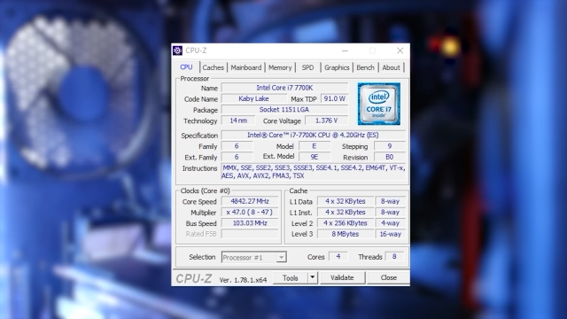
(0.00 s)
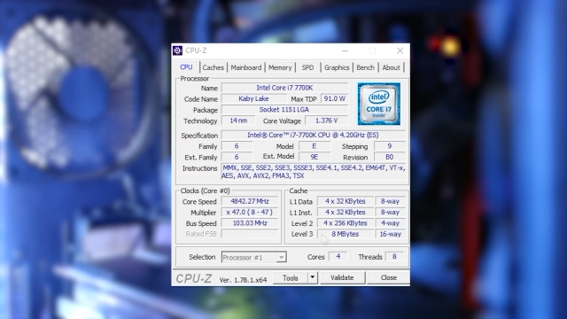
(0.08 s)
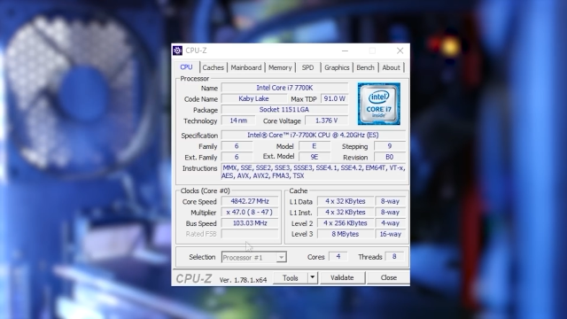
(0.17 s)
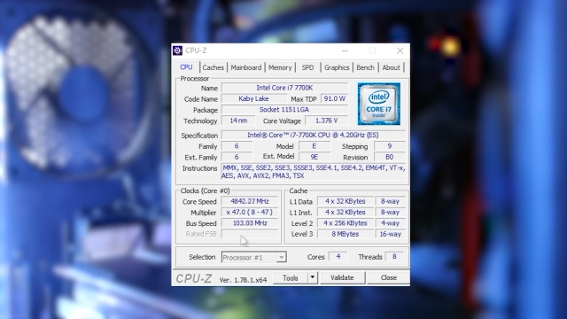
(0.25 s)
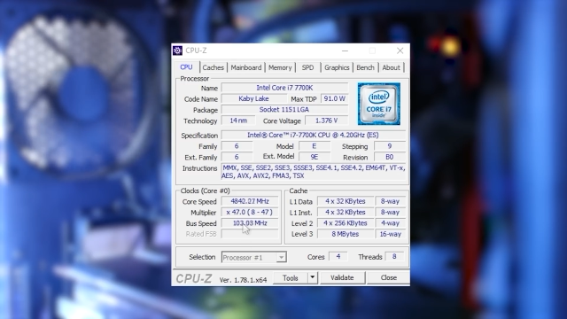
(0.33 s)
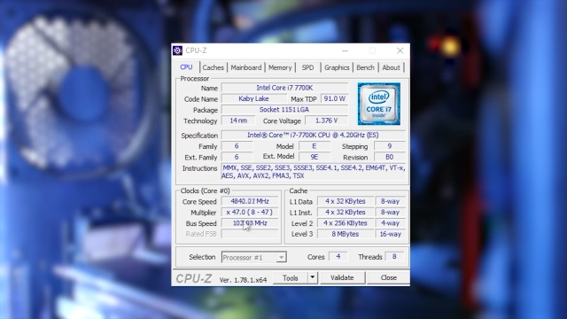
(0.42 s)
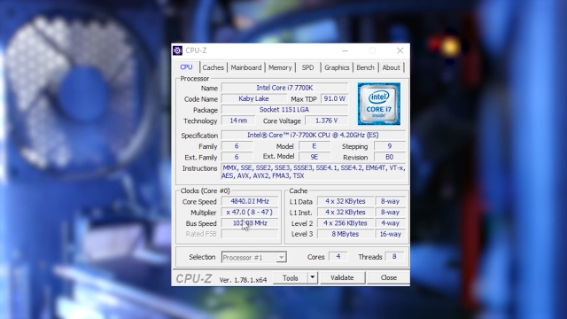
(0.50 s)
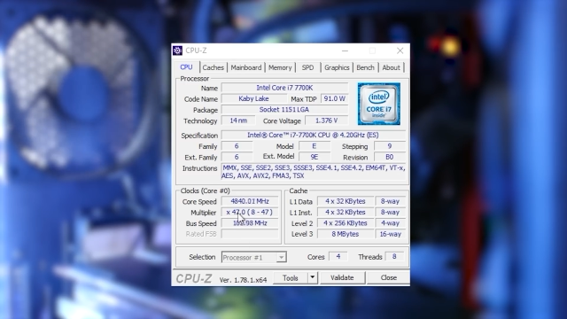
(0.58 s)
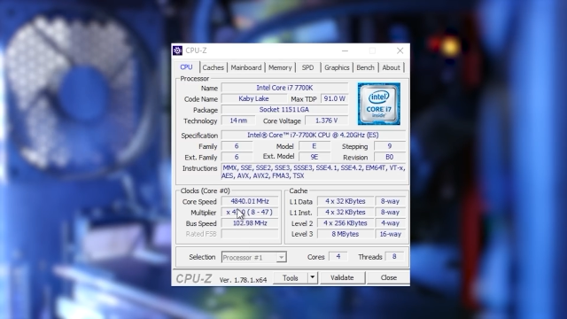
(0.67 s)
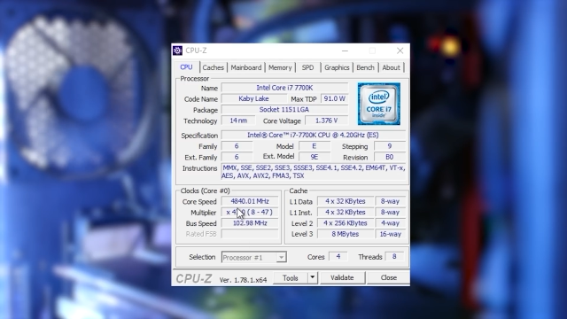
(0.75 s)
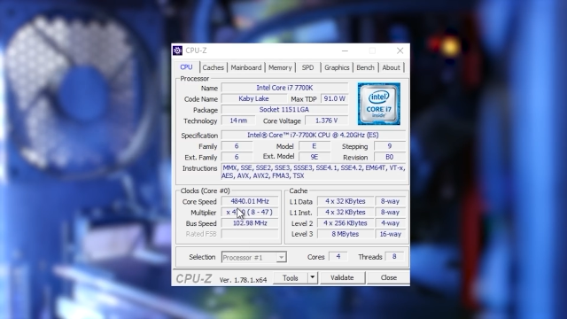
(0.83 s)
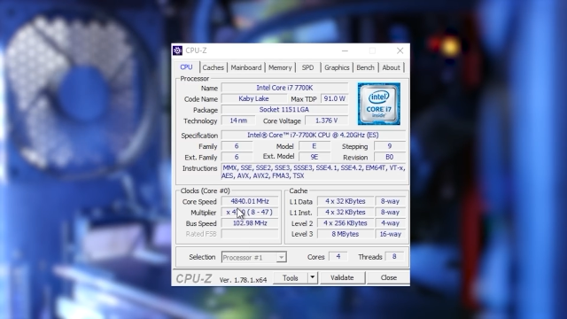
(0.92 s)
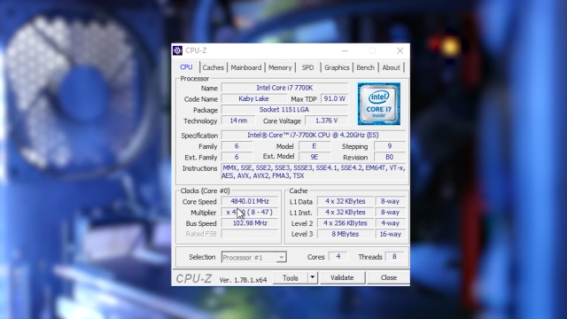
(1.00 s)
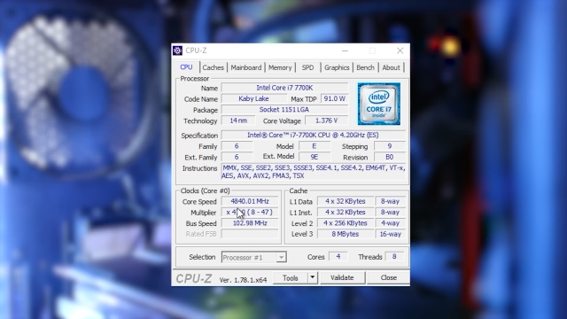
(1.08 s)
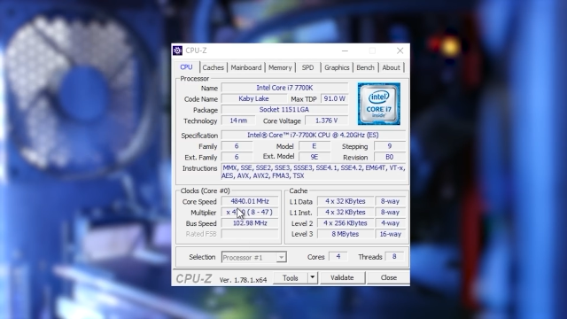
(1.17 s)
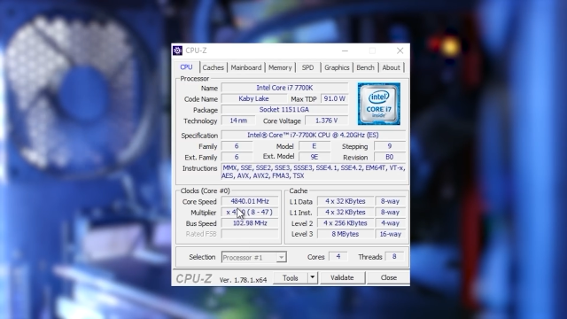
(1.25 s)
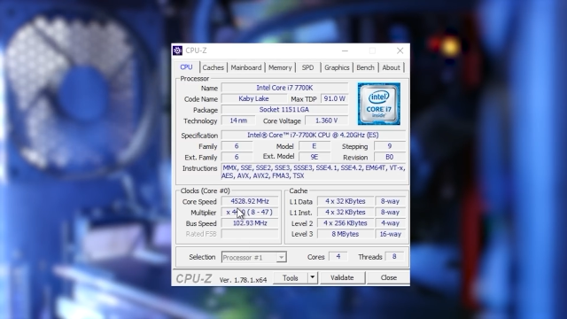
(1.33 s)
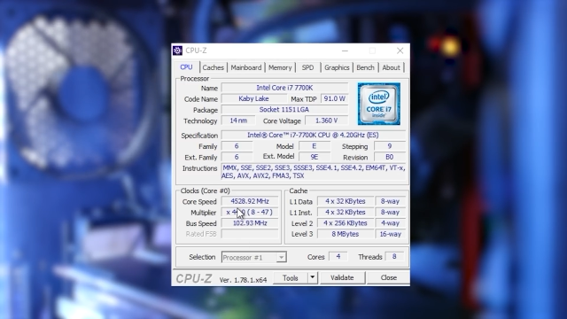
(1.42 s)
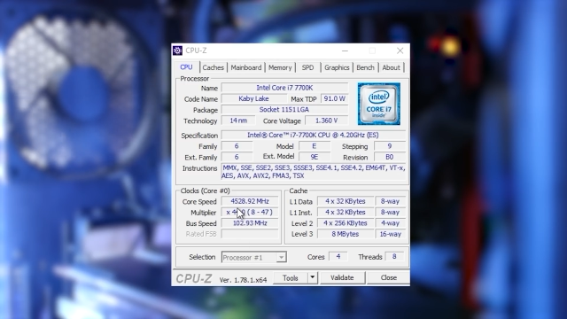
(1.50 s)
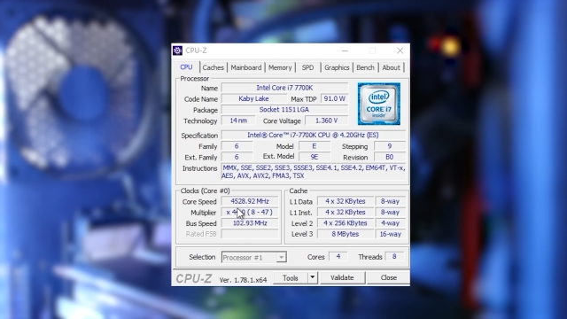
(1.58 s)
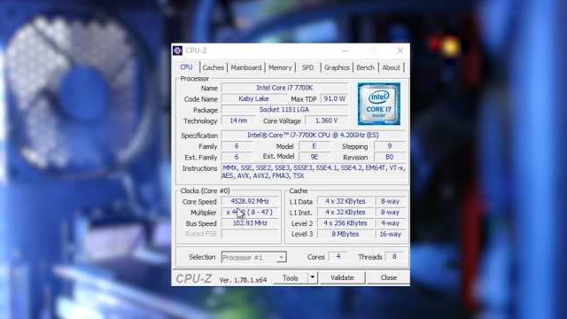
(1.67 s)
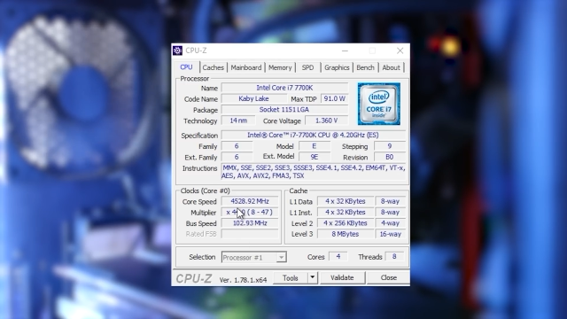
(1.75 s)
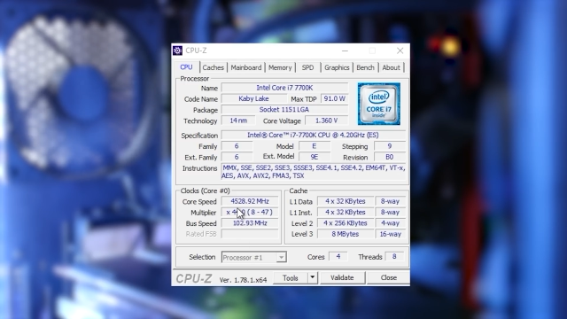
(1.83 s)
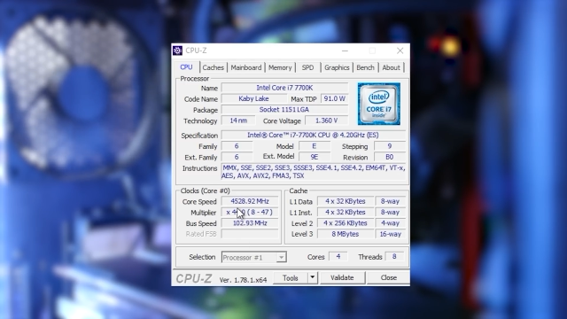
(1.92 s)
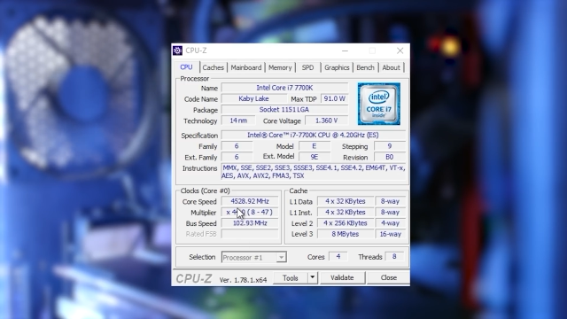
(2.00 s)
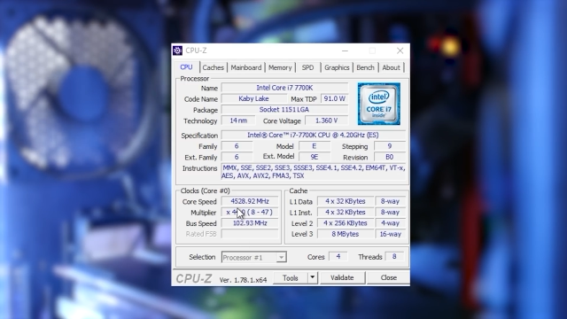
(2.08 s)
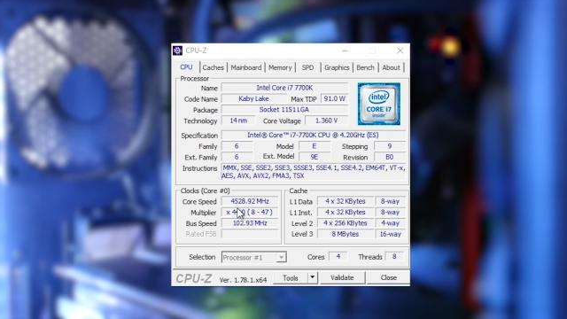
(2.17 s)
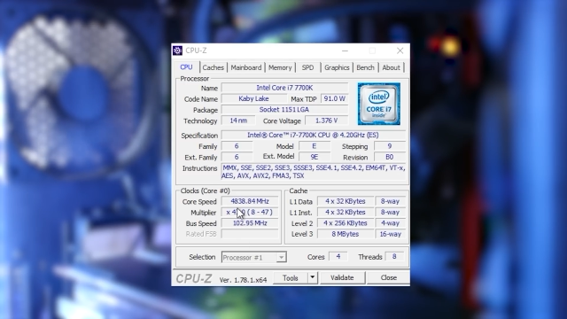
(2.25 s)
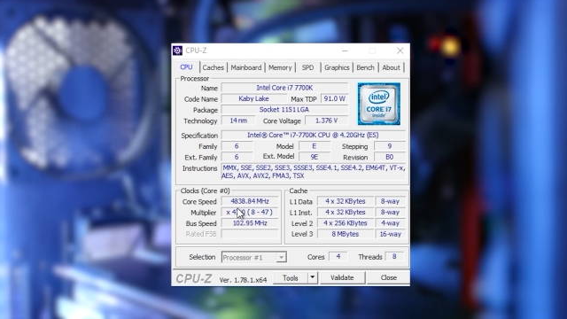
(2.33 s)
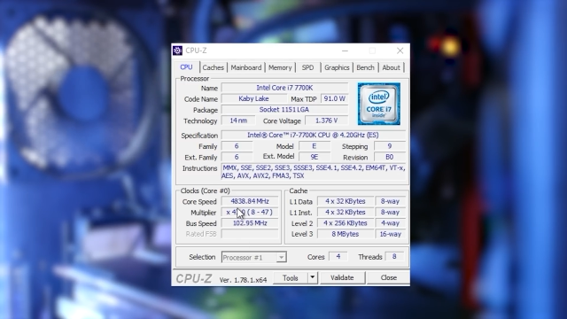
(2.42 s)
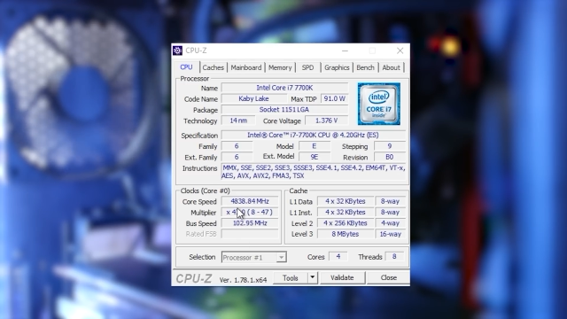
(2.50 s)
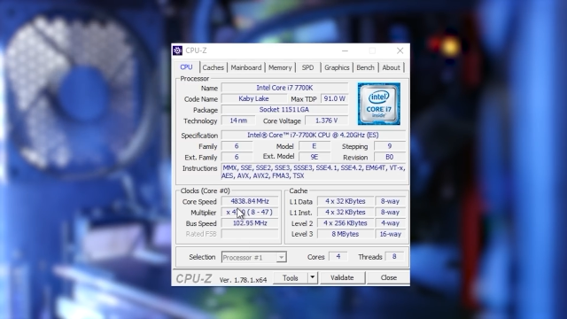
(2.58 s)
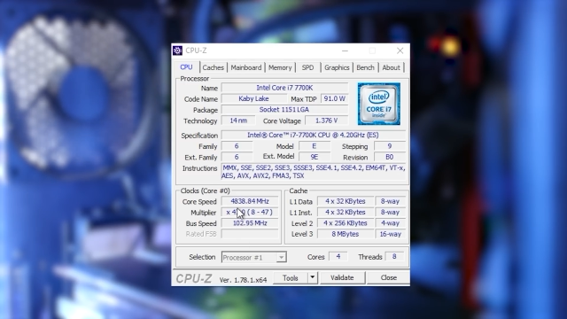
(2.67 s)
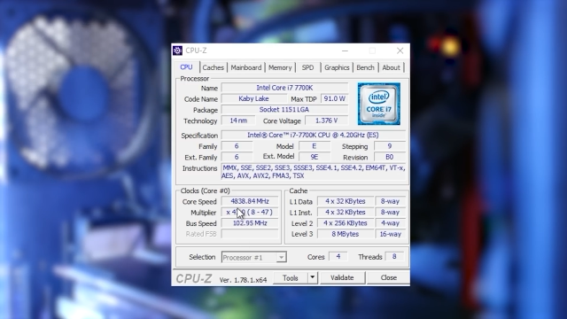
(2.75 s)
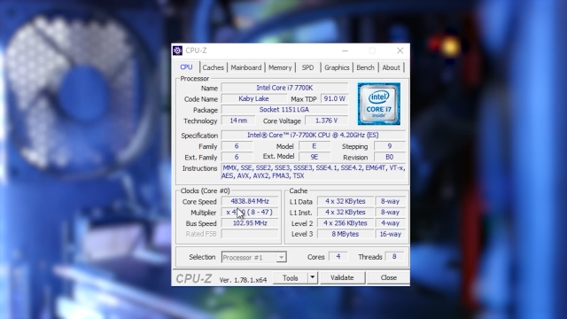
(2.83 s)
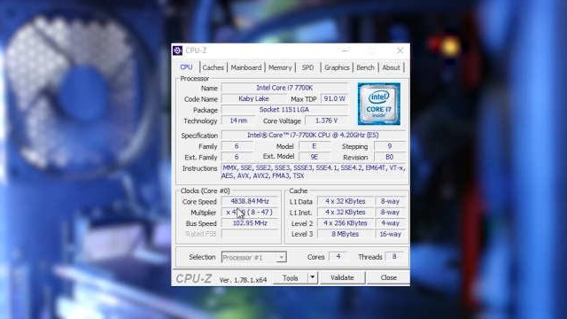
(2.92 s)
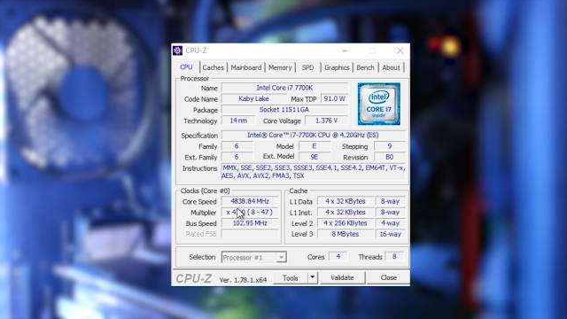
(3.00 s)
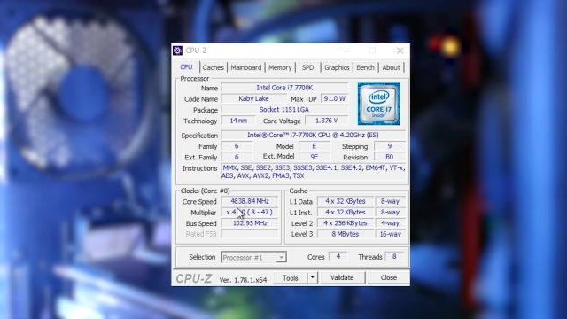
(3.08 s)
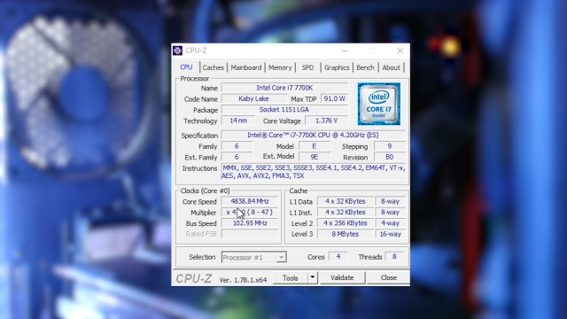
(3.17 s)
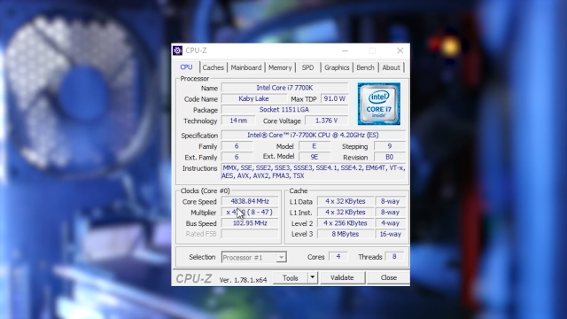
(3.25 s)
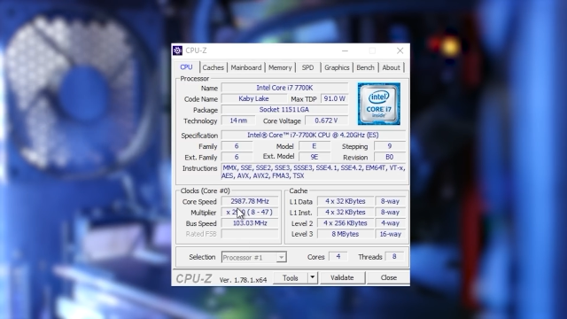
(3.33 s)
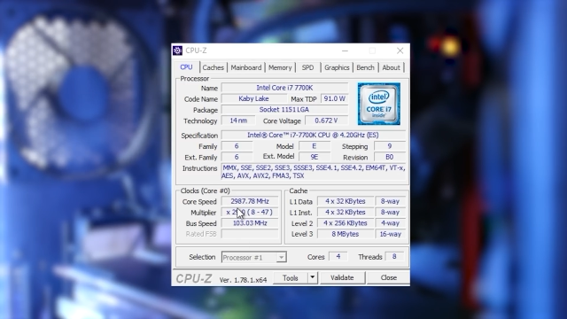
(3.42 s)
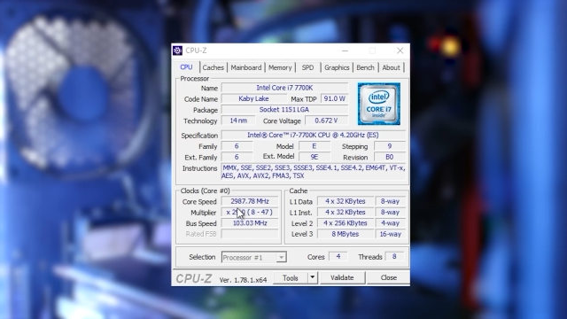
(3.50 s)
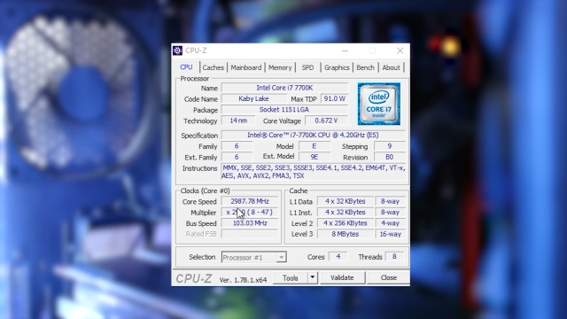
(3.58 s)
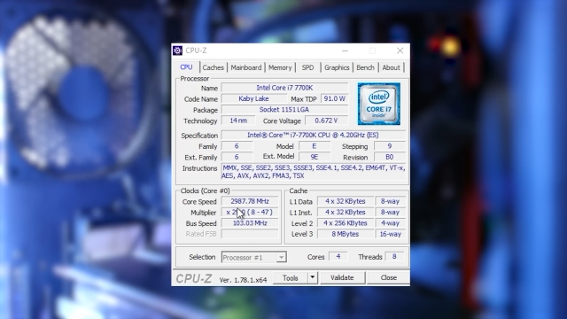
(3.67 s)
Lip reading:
Nobody's mouth can be seen.